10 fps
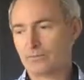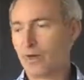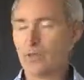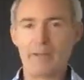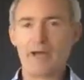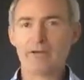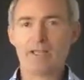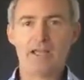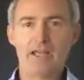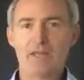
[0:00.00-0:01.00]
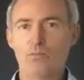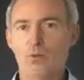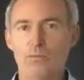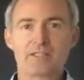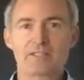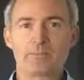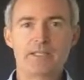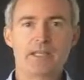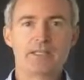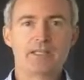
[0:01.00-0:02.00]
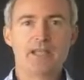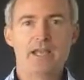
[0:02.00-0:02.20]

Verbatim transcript: all about and what makes them tick